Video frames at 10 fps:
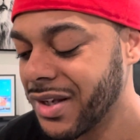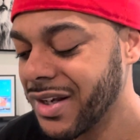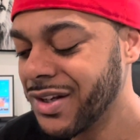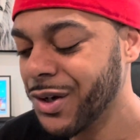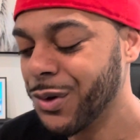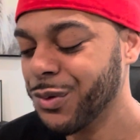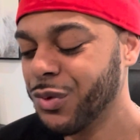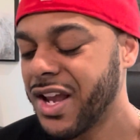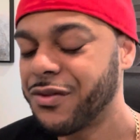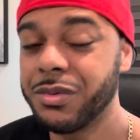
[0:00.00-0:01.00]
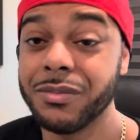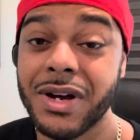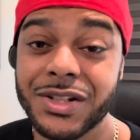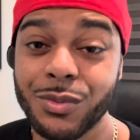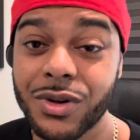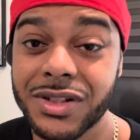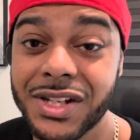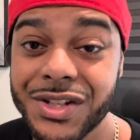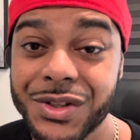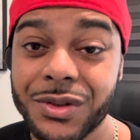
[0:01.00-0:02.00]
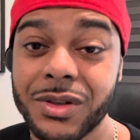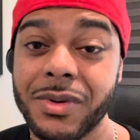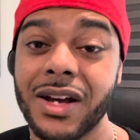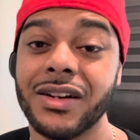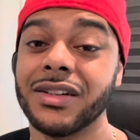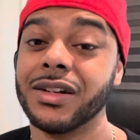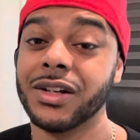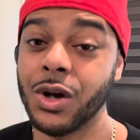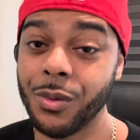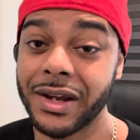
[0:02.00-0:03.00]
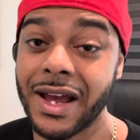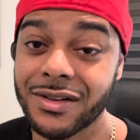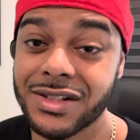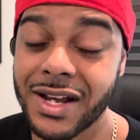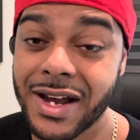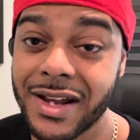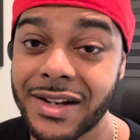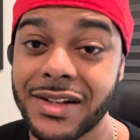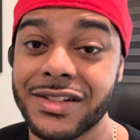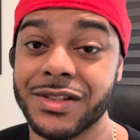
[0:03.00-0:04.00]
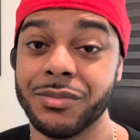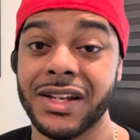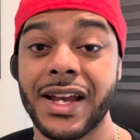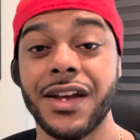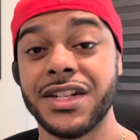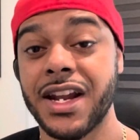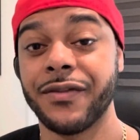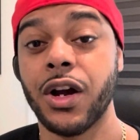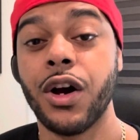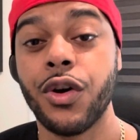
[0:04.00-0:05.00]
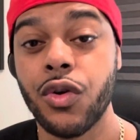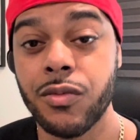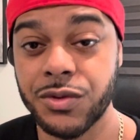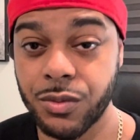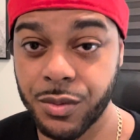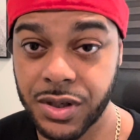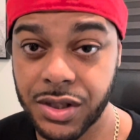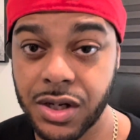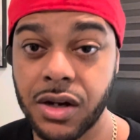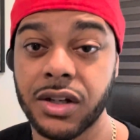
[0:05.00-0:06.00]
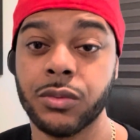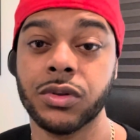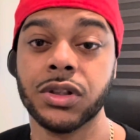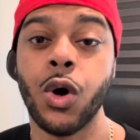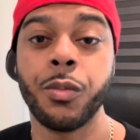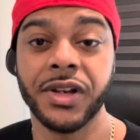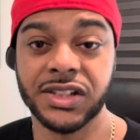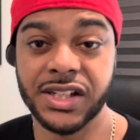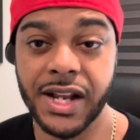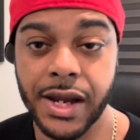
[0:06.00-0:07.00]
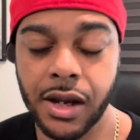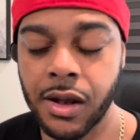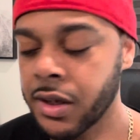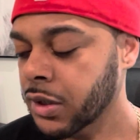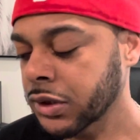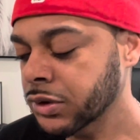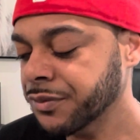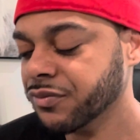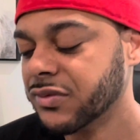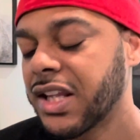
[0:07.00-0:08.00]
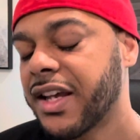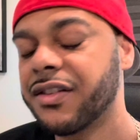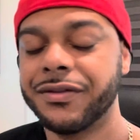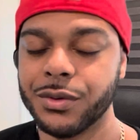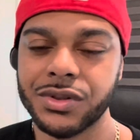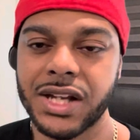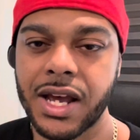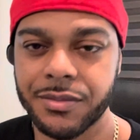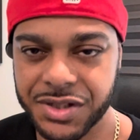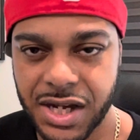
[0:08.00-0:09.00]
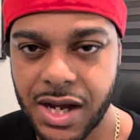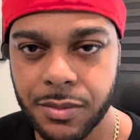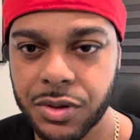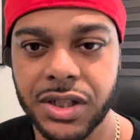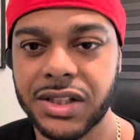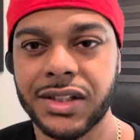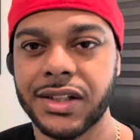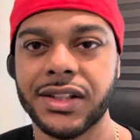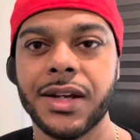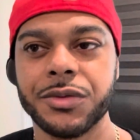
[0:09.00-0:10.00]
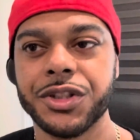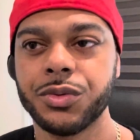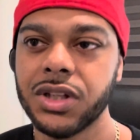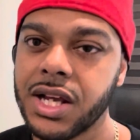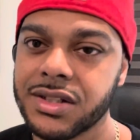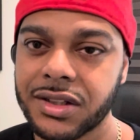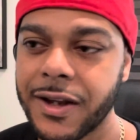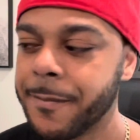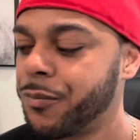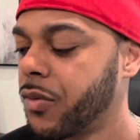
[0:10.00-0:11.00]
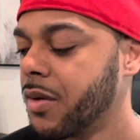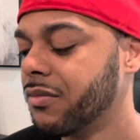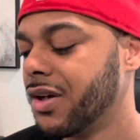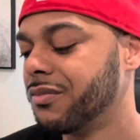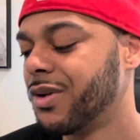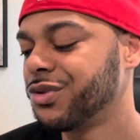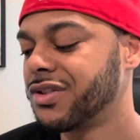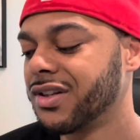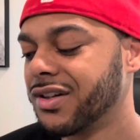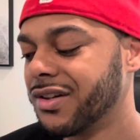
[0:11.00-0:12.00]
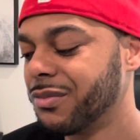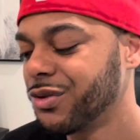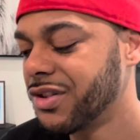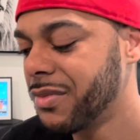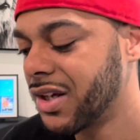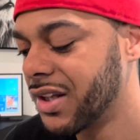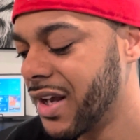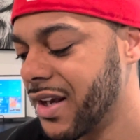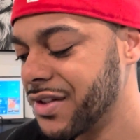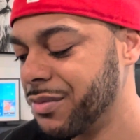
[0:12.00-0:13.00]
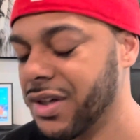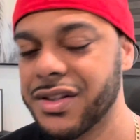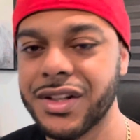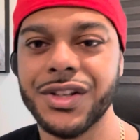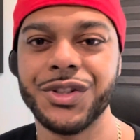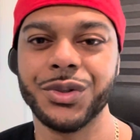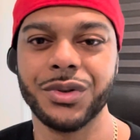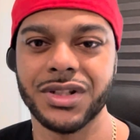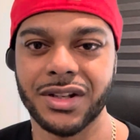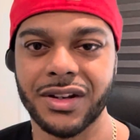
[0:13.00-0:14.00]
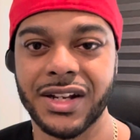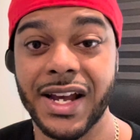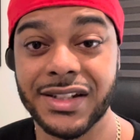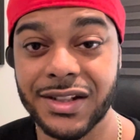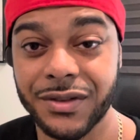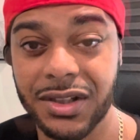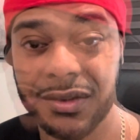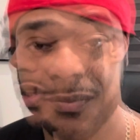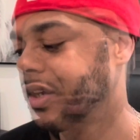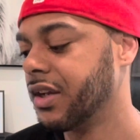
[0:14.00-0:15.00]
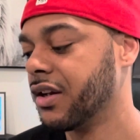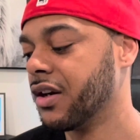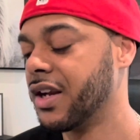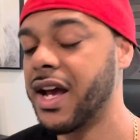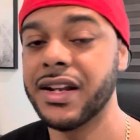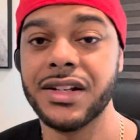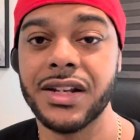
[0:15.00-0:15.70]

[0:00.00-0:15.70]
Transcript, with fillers: you know, we have to be much more intentional about going outside and just being outside of our homes when we're an adult and we're hoping to date. Not like a full-time job or anything like that, but just realizing that most of my clients' biggest issue is their inactivity. They are not